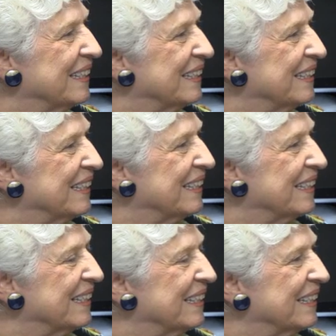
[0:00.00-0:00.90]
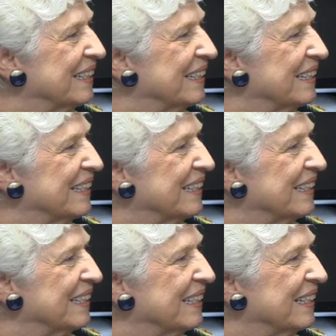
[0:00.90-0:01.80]

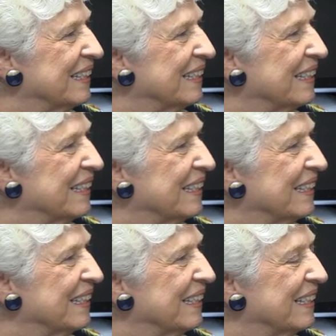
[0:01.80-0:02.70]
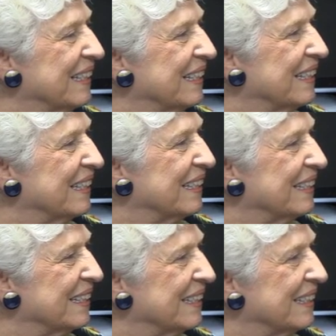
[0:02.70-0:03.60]

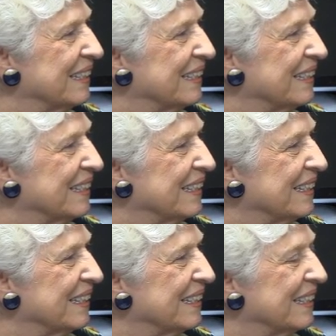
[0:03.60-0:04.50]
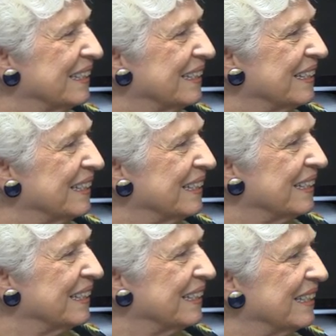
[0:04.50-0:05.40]

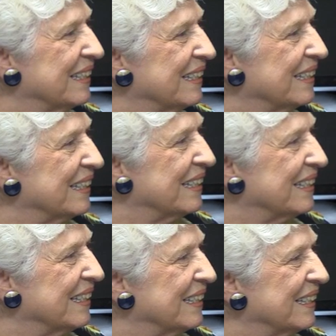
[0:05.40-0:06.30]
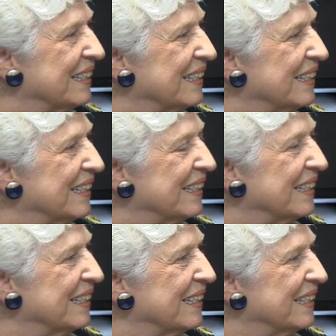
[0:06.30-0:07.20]

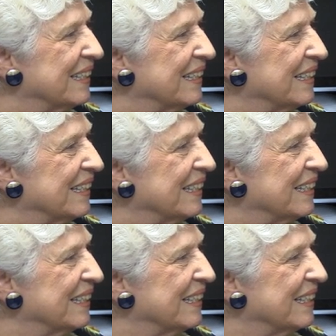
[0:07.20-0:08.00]
No words are spoken by the person on screen.